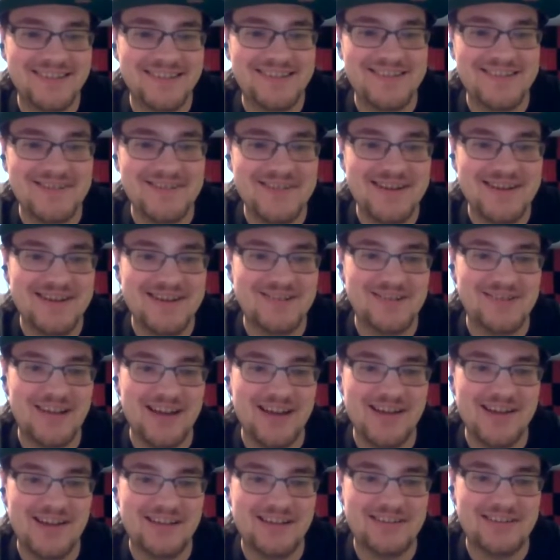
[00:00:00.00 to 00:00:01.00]
2 years. I
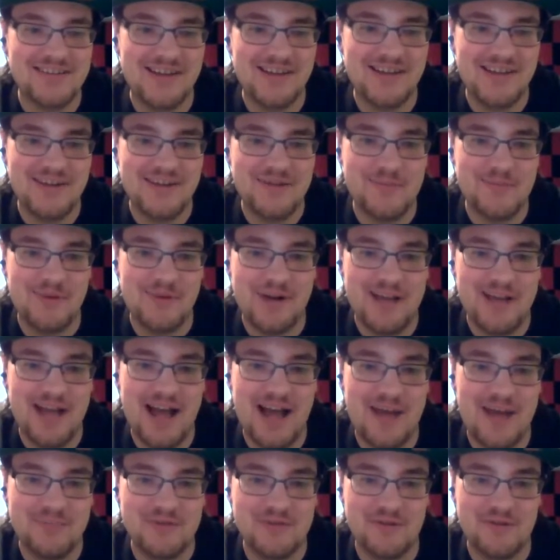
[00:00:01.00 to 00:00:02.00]
got your boy
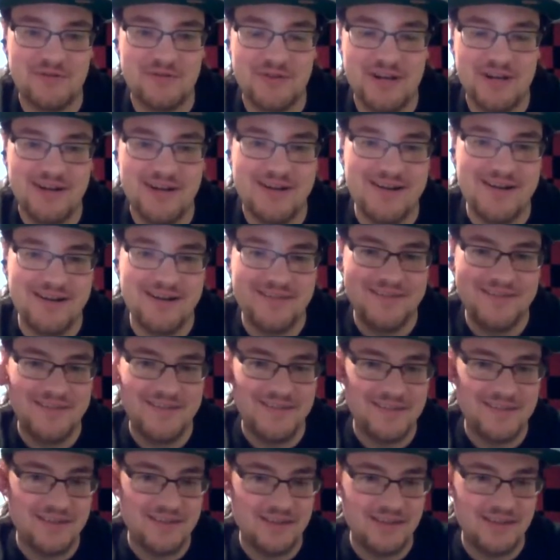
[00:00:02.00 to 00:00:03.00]
Caps over here.
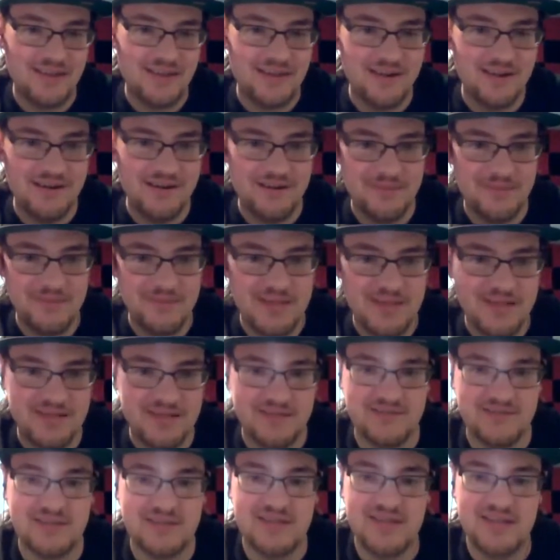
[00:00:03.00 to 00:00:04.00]

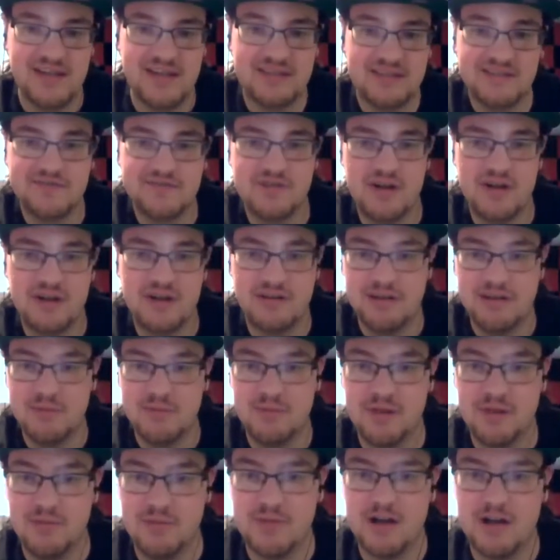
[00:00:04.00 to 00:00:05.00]
Me, Detective John
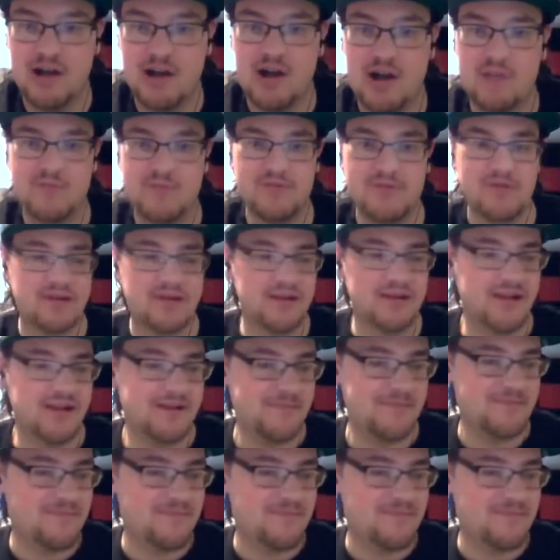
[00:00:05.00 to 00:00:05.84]
Kimball. I'm a cop, you idiot.